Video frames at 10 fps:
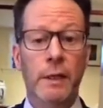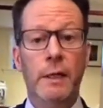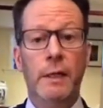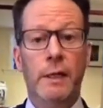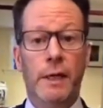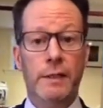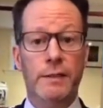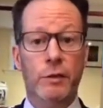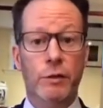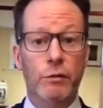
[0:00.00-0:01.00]
And so
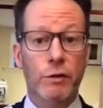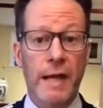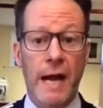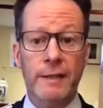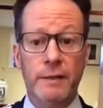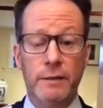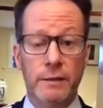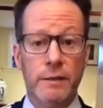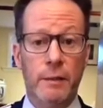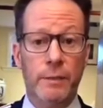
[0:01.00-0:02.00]
you're reacting to
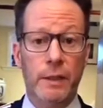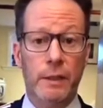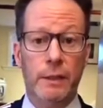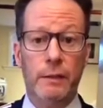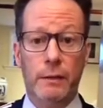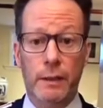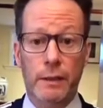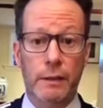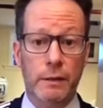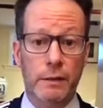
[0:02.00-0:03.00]
something that
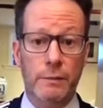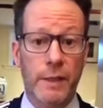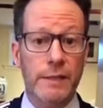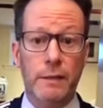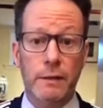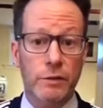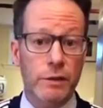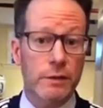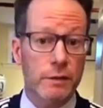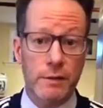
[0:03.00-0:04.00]
is basically just
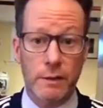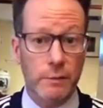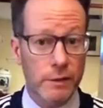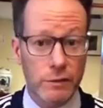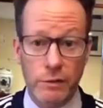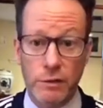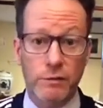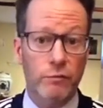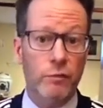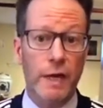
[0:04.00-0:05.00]
the stimulus. You're just
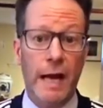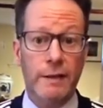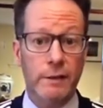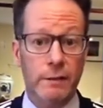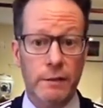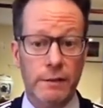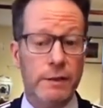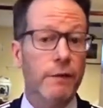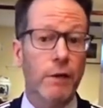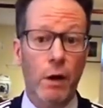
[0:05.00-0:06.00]
reacting to
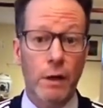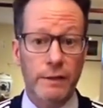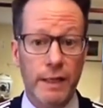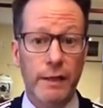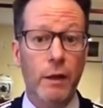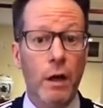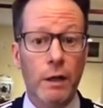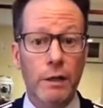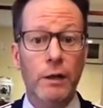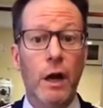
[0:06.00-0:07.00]
stuff all day long
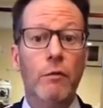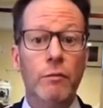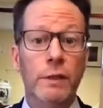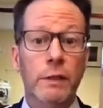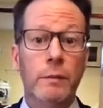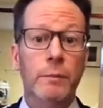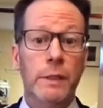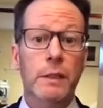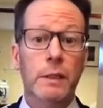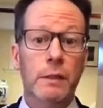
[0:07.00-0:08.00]
and not really
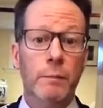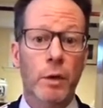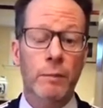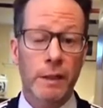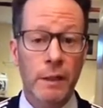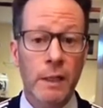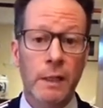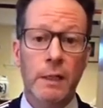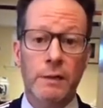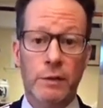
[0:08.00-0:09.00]
being in the moment.
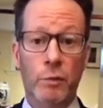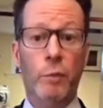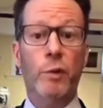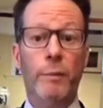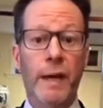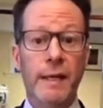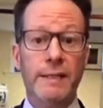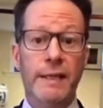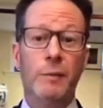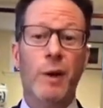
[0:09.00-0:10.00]
So when we're
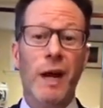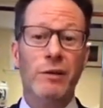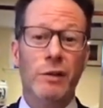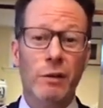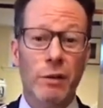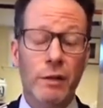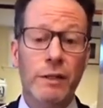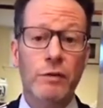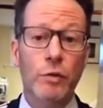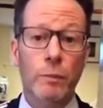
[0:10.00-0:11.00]
meditating, we're actually learning
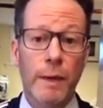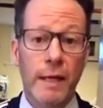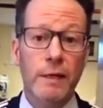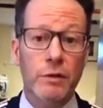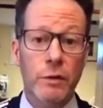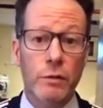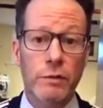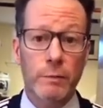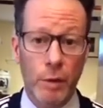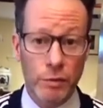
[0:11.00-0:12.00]
to manage those
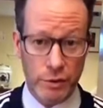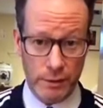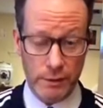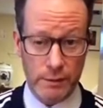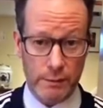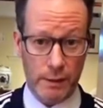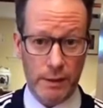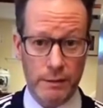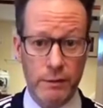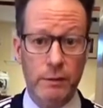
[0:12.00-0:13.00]
emotions, and
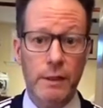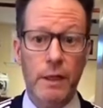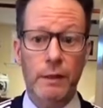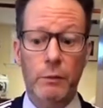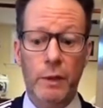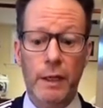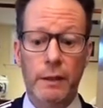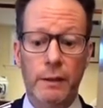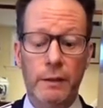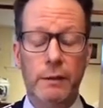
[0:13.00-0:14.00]
certainly not in the way,
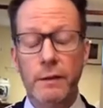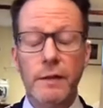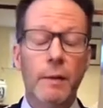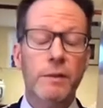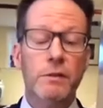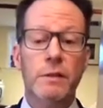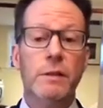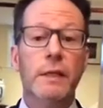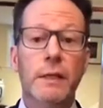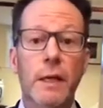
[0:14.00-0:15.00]
like it doesn't help us just
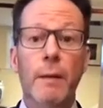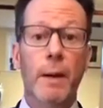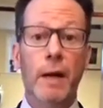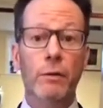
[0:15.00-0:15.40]
like numb out